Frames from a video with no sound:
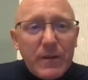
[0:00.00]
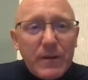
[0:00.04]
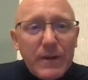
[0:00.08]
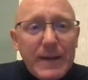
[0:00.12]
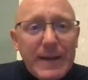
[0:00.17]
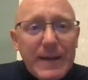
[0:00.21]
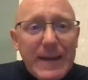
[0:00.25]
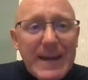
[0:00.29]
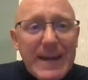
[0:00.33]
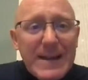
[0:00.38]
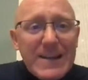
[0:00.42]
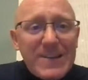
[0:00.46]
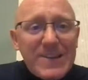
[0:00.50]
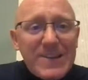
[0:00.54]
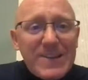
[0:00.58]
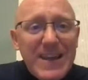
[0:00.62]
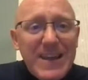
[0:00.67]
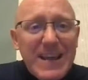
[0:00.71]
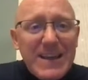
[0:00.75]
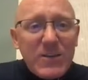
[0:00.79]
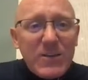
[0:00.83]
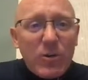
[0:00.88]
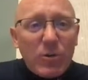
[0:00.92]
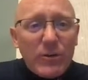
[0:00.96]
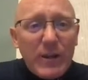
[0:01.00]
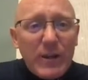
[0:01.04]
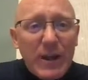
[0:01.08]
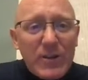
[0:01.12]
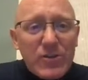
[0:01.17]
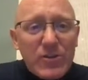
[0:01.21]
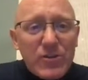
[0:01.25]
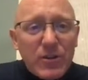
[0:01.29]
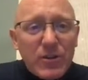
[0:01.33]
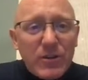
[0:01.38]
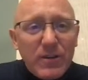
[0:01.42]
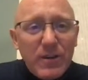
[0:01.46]
In set
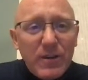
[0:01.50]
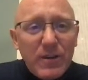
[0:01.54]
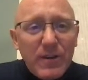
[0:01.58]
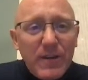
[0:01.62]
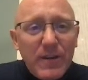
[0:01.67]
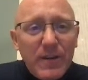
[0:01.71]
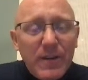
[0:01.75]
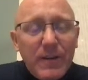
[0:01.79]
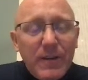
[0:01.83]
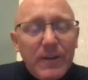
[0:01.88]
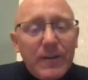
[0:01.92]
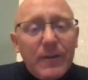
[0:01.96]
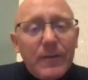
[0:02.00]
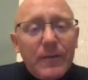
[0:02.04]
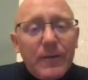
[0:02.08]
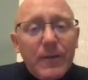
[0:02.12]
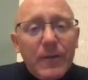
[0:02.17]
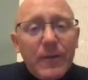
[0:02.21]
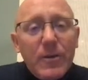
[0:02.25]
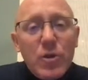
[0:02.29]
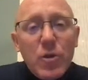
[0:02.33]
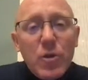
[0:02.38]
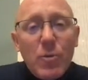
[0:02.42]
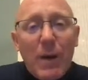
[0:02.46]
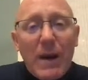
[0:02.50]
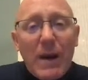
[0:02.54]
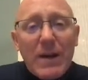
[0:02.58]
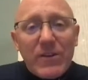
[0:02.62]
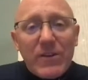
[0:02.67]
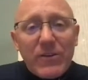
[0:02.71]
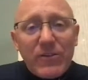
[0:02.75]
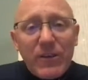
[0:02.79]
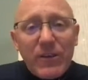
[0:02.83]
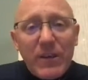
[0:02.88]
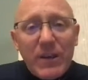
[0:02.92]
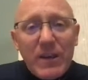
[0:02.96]
notation, you might
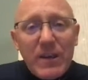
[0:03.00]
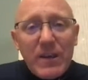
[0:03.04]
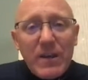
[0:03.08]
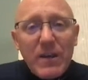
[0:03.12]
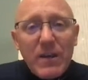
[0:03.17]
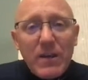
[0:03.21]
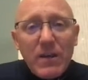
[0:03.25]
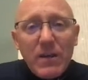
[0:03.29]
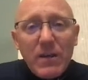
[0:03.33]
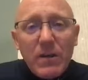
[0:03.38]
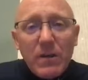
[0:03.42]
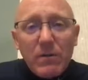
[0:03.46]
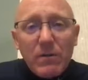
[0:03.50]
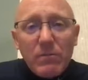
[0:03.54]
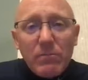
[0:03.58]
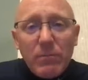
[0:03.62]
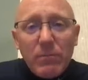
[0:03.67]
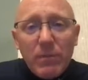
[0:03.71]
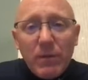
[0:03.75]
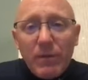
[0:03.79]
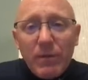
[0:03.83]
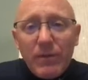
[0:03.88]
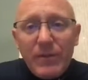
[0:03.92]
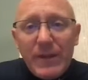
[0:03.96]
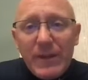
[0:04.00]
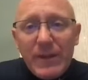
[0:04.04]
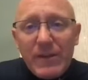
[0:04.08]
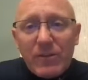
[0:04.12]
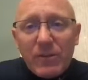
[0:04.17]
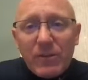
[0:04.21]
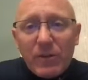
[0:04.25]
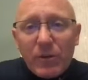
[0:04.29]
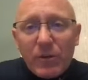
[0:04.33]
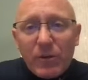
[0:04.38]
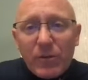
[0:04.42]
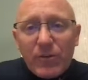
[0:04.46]
see these
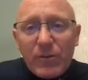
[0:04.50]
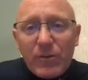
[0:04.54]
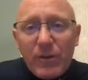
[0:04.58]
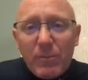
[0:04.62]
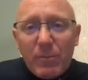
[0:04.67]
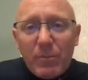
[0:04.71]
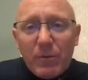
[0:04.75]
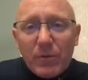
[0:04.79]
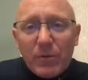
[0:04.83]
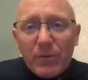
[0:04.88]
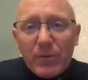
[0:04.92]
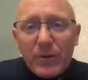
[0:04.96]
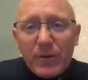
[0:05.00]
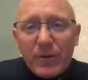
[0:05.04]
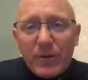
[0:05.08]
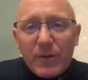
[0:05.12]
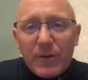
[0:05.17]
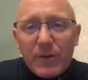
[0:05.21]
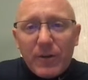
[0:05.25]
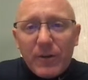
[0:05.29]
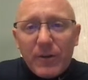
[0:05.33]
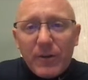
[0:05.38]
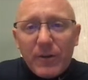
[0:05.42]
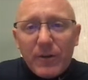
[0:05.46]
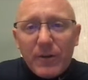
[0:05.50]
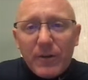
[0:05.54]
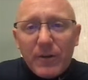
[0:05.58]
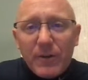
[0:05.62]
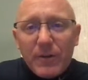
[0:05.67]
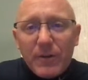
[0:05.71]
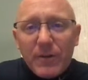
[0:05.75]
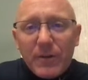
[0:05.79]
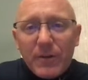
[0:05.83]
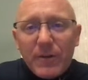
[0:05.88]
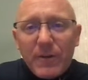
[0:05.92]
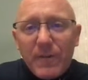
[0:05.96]
little symbols here.
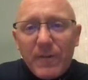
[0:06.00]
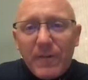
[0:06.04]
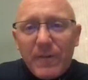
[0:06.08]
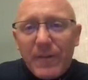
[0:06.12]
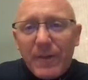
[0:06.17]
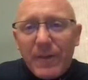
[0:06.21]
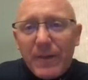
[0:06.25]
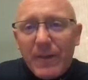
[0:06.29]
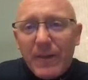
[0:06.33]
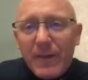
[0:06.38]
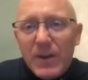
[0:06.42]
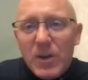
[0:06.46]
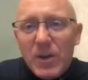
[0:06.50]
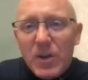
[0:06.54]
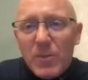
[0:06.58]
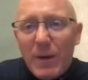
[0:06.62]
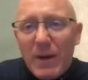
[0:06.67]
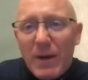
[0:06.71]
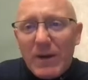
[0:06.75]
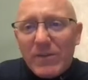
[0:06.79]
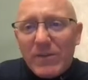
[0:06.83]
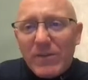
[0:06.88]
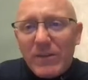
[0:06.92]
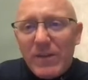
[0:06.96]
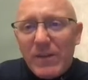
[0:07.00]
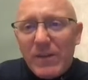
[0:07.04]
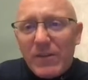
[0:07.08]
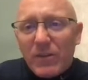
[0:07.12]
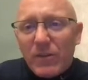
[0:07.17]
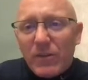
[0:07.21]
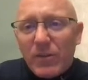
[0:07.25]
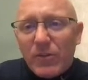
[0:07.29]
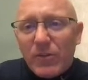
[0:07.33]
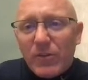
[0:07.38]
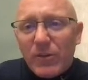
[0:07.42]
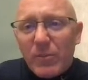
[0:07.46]
You might see these
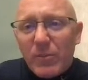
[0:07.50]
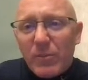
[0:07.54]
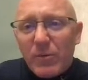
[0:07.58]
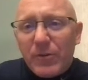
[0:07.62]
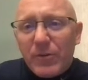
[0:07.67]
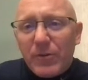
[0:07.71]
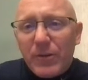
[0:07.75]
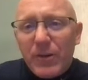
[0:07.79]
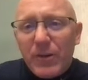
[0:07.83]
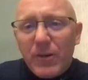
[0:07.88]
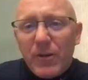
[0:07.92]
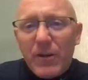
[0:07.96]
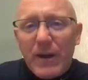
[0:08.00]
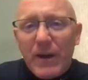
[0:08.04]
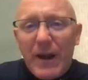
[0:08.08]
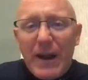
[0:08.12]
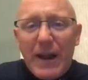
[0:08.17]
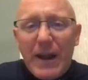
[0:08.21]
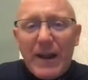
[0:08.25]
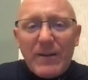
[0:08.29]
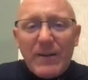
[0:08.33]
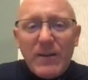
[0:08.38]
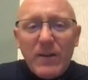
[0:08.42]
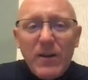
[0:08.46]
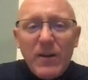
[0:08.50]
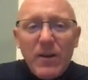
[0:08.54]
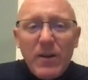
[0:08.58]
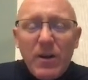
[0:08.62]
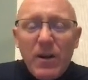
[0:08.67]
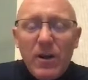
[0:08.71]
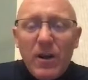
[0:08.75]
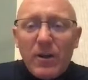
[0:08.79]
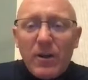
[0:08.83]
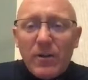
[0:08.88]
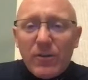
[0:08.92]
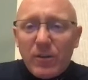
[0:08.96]
little symbols here and
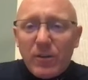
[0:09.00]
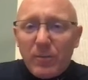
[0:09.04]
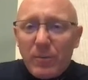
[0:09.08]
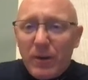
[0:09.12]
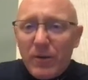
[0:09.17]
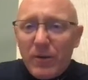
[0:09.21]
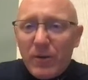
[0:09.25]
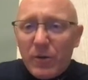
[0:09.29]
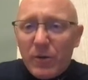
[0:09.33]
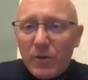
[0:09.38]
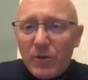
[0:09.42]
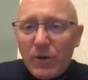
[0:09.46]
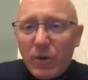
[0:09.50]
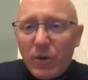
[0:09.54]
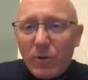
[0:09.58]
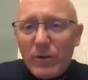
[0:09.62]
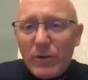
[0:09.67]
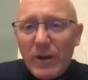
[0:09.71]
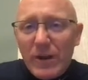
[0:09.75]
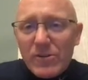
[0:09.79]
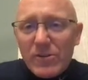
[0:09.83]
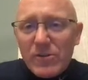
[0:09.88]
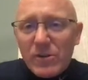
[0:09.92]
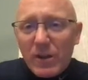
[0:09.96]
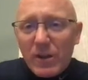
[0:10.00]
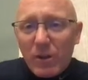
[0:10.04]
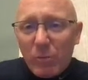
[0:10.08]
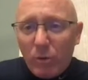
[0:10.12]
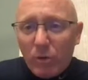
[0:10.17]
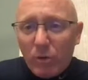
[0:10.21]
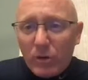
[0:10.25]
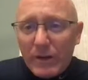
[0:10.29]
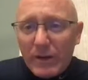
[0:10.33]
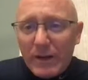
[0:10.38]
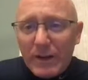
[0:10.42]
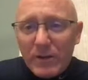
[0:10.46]
some other notation that
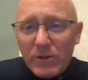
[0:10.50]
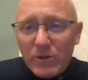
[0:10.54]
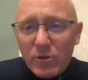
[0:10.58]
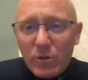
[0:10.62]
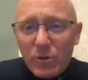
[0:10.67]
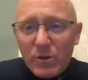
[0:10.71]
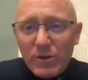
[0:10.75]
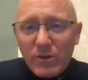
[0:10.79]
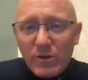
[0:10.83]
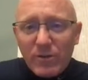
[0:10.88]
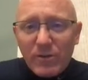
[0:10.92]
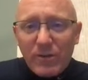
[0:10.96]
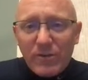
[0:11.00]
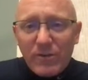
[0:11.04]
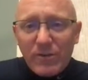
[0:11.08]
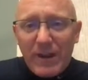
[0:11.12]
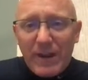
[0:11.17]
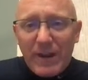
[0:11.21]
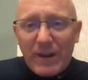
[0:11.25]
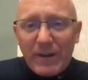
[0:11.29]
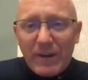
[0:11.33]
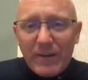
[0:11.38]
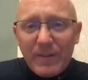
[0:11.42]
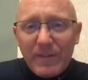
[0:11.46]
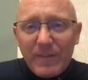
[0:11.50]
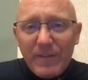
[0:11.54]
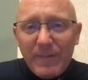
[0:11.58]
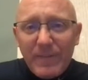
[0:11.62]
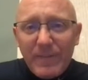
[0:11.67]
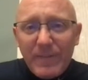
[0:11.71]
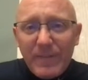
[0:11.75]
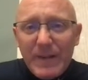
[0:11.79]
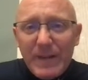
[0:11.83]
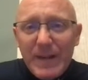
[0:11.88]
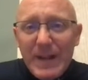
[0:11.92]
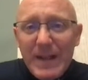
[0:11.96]
we'll get into in just a second.
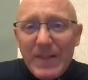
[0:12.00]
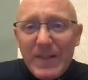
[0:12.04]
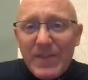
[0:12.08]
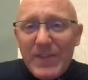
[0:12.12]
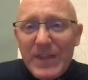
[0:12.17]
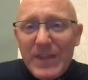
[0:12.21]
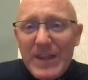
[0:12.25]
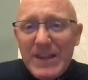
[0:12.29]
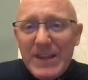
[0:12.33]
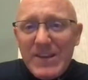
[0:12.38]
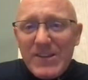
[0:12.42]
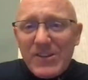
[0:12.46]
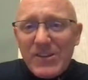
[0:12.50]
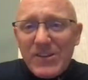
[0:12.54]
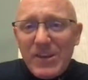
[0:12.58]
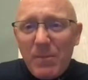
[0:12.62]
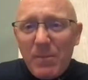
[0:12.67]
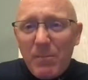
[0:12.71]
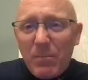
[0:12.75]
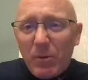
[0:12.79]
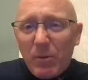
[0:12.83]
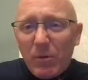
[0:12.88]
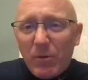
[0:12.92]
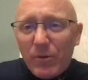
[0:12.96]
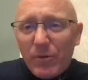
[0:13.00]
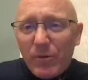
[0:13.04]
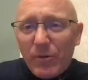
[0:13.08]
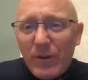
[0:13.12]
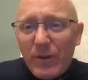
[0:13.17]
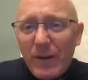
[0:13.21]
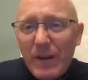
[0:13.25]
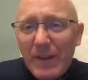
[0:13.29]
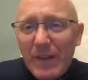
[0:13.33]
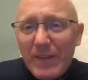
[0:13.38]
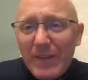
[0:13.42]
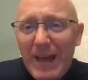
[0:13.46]
These symbols,
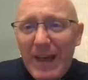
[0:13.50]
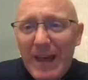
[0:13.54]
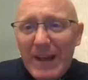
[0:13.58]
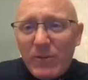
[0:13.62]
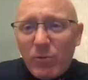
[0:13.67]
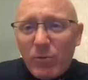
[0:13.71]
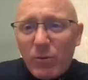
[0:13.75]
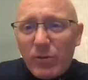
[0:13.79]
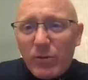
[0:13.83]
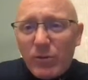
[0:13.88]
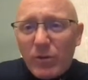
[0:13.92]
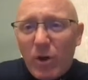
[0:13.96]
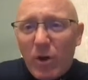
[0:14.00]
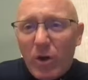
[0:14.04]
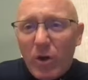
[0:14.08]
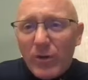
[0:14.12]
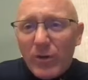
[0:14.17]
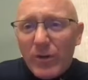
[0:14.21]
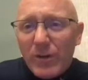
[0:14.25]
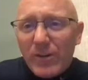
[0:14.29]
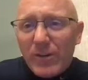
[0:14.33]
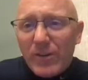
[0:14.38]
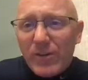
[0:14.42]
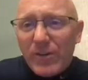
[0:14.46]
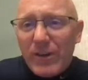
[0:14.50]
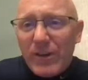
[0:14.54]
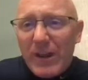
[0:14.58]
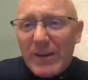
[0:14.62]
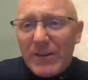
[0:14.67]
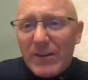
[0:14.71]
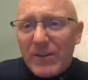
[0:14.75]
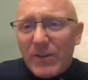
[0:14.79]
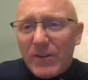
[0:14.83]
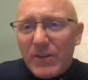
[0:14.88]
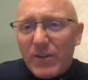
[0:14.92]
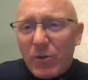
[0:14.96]
that's what's called
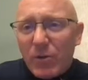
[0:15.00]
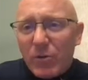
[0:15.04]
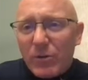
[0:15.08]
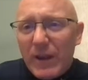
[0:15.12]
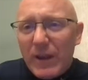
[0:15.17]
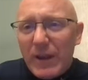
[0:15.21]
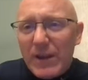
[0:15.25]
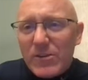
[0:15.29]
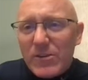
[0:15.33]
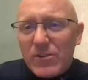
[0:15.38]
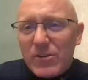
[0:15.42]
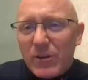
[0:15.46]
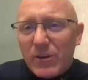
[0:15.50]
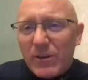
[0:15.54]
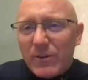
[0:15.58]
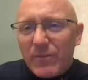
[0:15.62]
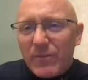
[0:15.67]
set notation.